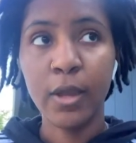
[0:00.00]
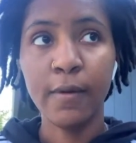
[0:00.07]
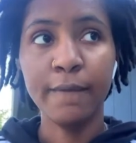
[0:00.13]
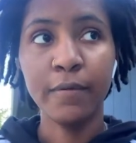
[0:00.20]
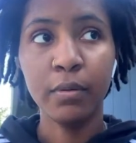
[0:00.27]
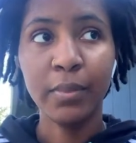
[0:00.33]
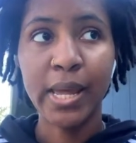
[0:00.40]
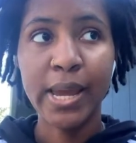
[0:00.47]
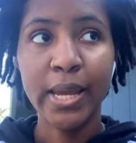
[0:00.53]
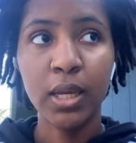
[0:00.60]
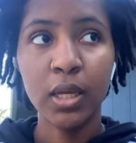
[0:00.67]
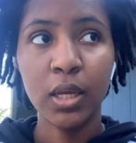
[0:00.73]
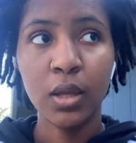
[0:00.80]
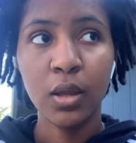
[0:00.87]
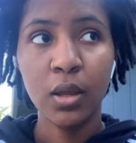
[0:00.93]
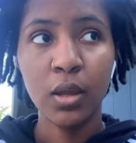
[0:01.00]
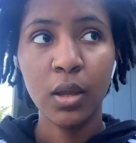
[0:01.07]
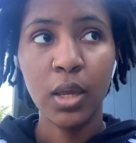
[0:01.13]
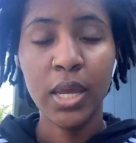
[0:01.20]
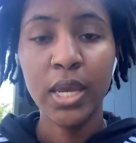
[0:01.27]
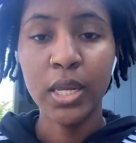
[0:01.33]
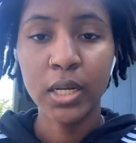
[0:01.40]
from like
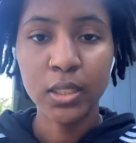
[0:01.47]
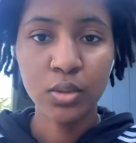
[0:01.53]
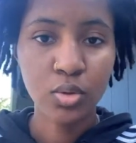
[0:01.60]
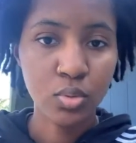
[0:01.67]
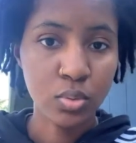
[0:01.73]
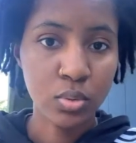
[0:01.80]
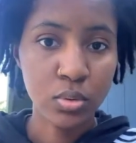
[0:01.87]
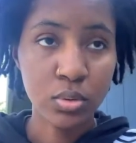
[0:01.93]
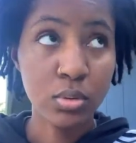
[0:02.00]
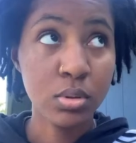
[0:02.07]
heating tools,